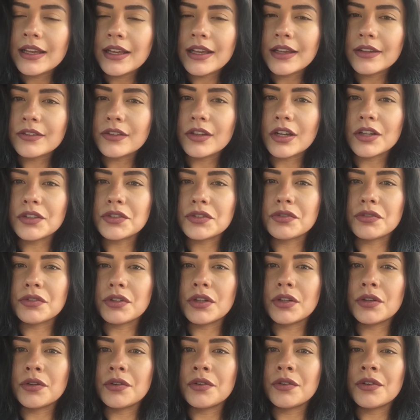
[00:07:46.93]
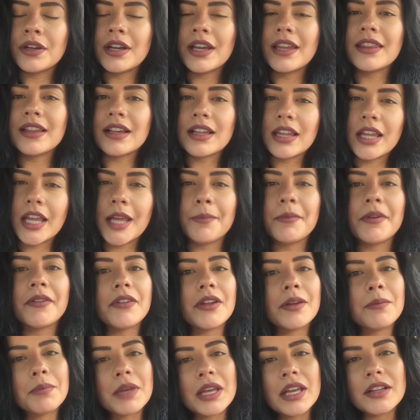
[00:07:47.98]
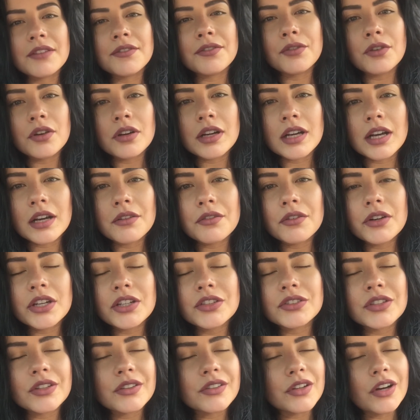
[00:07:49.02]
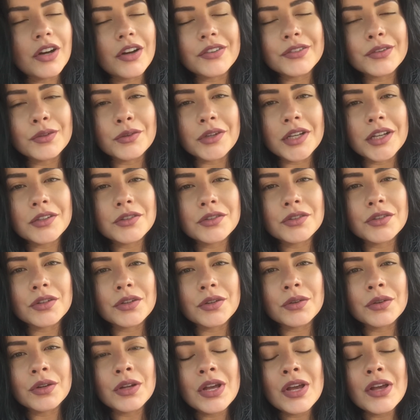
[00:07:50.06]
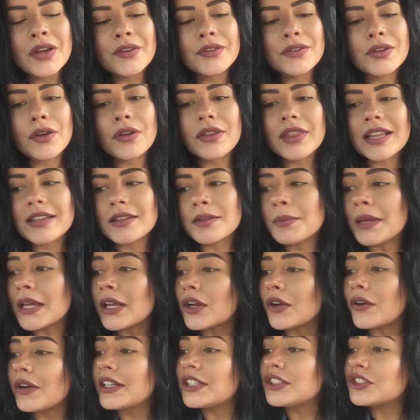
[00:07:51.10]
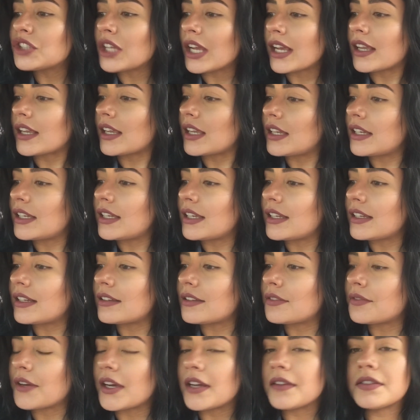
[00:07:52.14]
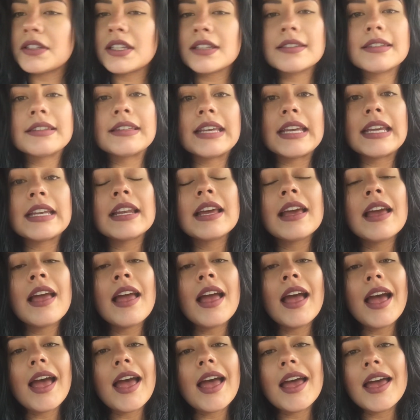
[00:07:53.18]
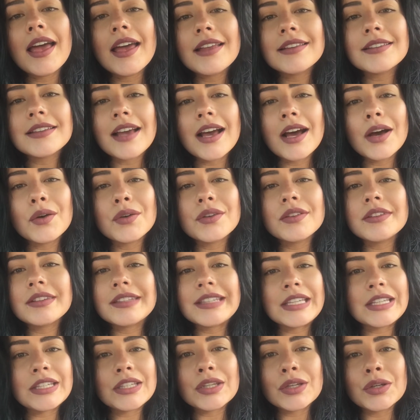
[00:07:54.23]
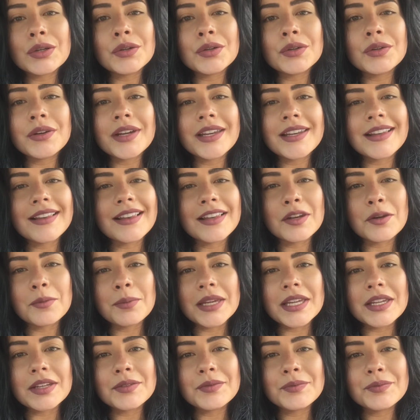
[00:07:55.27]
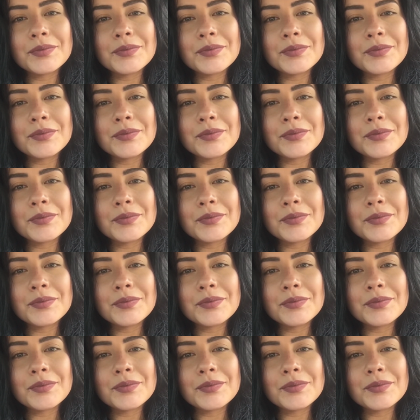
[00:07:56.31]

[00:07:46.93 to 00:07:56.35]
is not true, and the claim of it being full coverage is also not true. So that's my current check-in. It is 5:16 and I'll see you in a little bit.